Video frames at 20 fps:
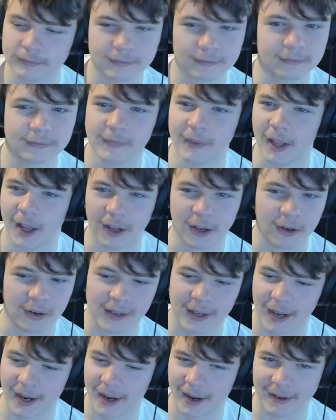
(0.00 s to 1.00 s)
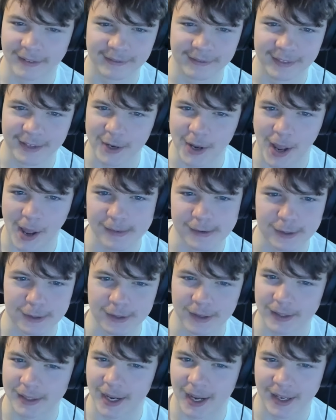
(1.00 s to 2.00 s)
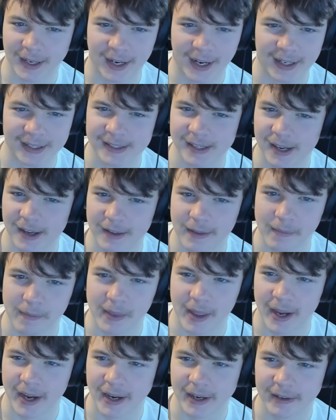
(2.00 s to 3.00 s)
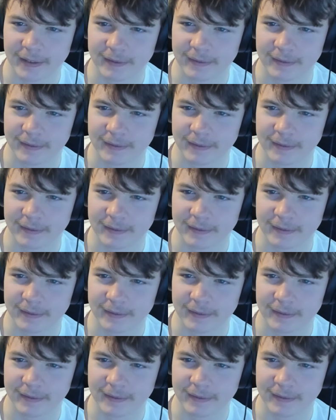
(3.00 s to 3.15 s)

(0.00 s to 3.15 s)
No, you can't. You absolutely cannot tell them that.